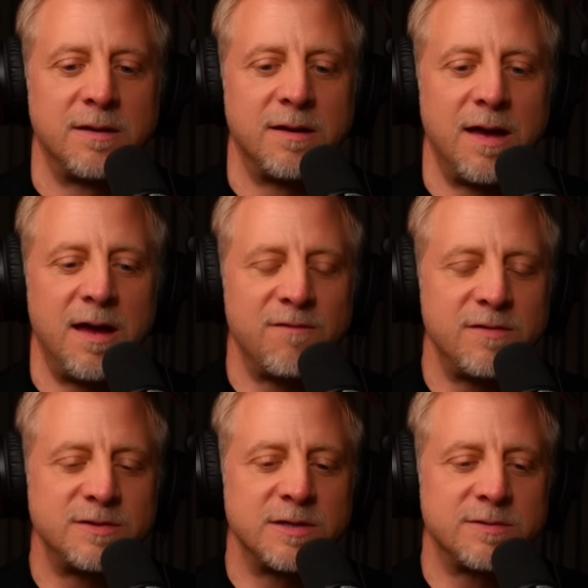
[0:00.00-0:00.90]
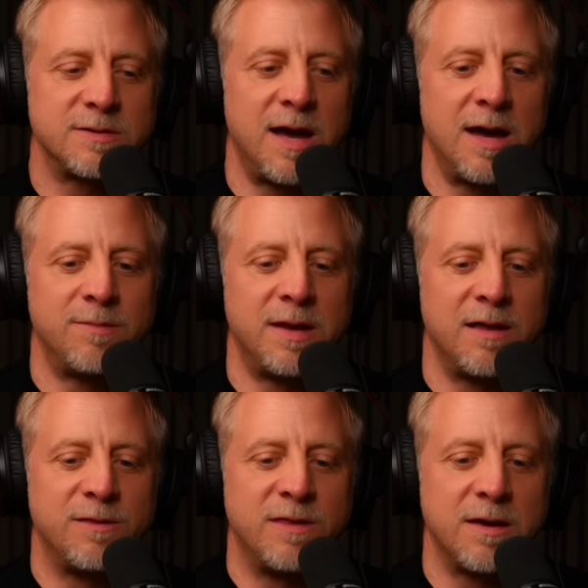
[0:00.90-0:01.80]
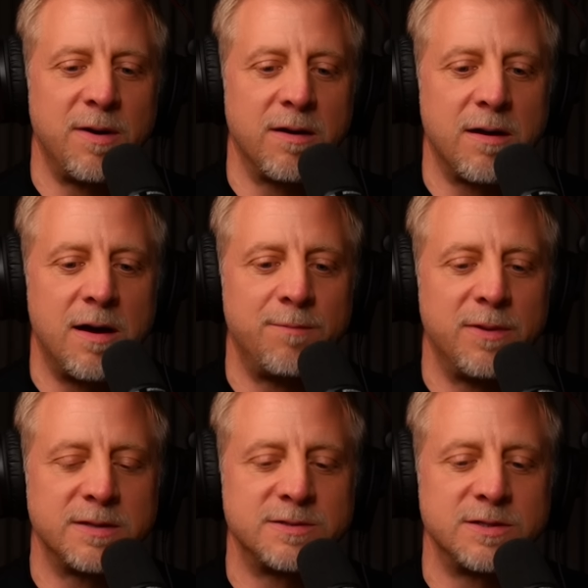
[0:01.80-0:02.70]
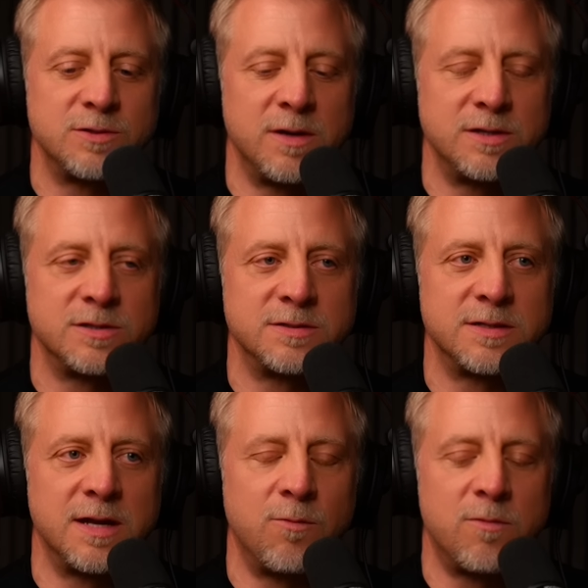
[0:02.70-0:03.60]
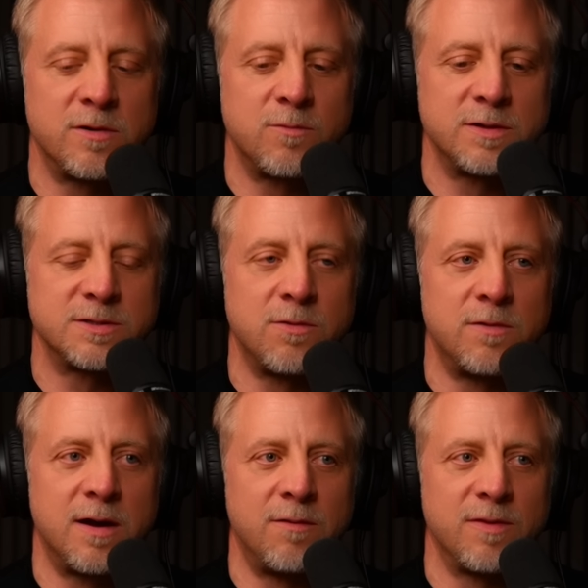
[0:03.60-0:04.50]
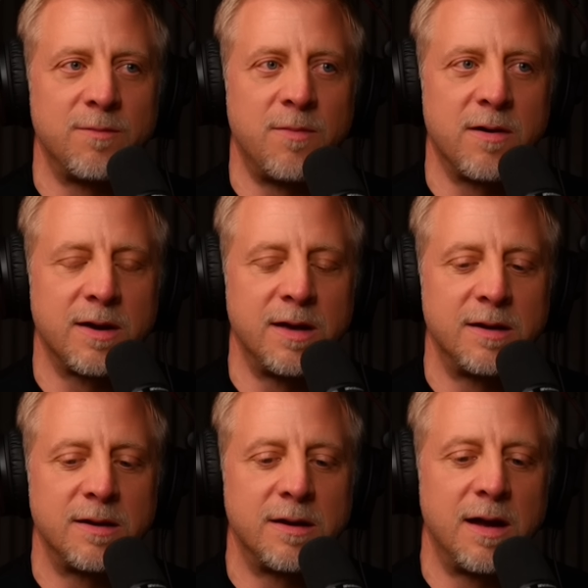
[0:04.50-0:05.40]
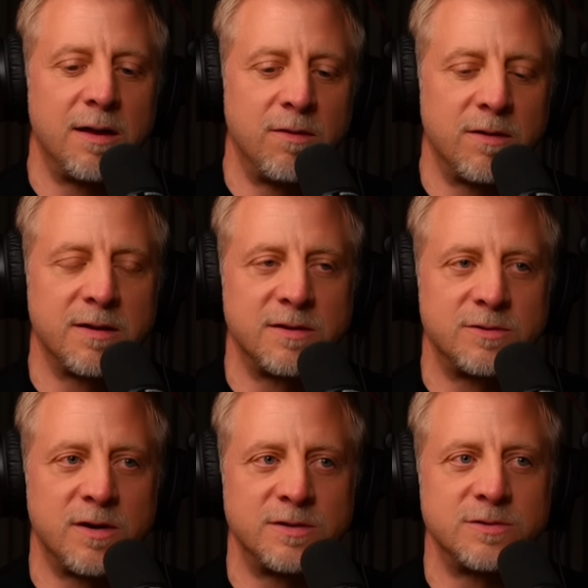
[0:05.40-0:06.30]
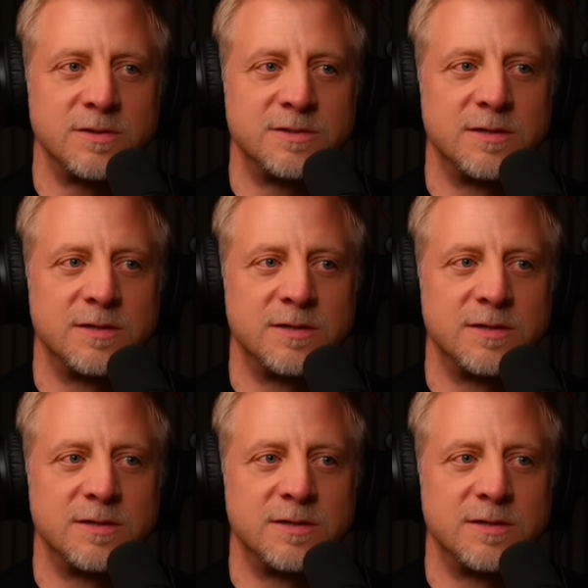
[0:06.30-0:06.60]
every single time that I think about complex situations and I wonder what's going on with the market, I look at the Treasuries.